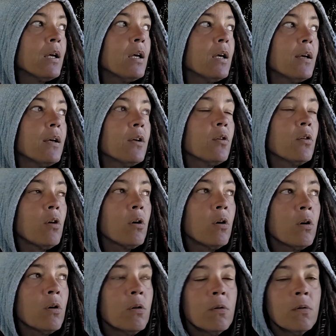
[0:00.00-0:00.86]
And
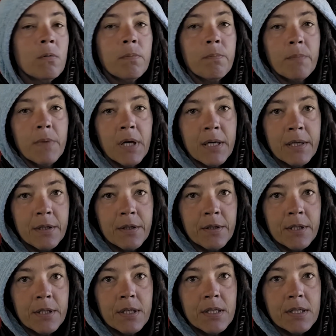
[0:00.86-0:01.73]
oh my
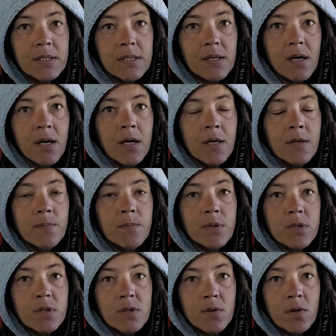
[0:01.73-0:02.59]
goodness, I am
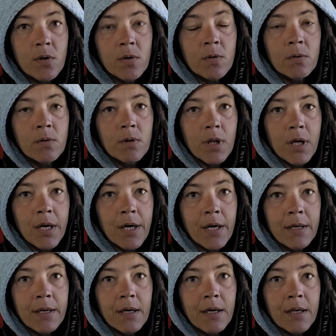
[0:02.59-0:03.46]
so
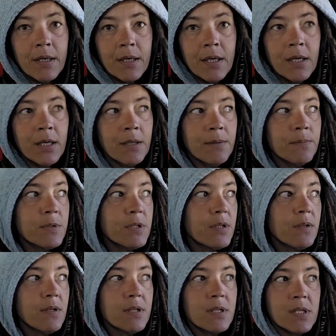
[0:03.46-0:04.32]
glad I came
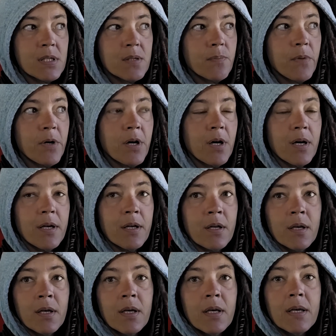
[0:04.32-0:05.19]
to this spot.
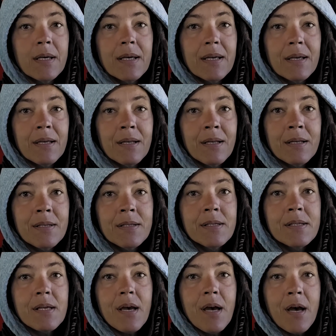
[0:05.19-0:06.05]
It
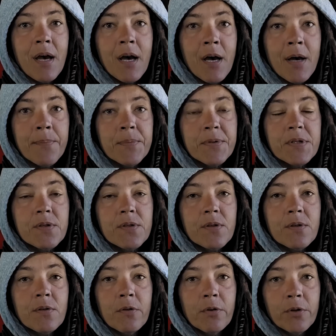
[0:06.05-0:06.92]
is
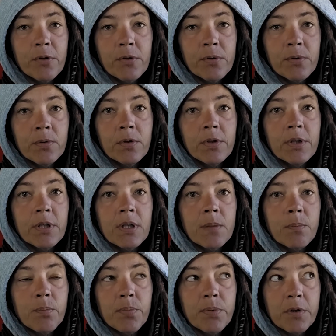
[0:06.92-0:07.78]

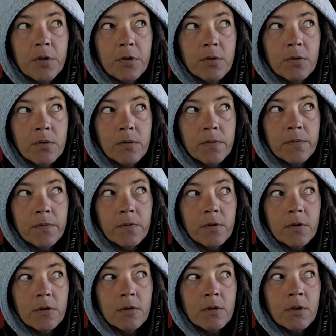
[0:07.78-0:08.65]
absolutely
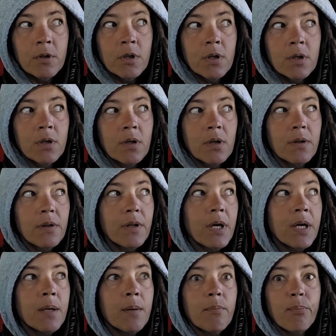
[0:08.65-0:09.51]
beautiful,
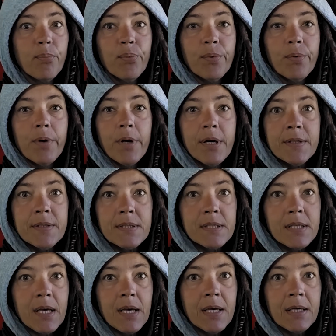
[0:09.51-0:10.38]
like
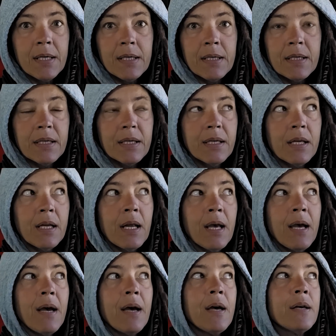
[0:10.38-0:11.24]
breathtaking. It
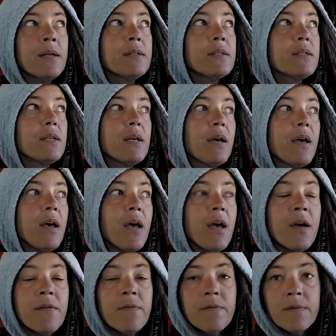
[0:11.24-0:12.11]
has
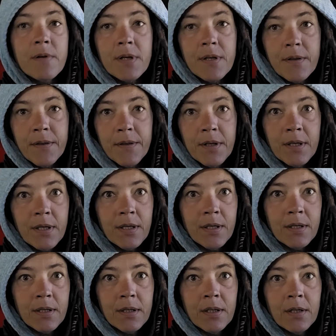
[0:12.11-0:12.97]
everything
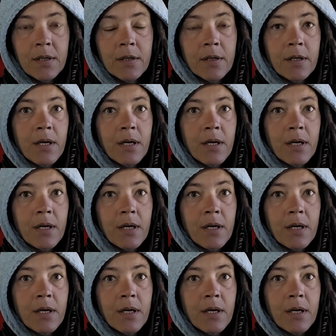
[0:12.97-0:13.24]
here.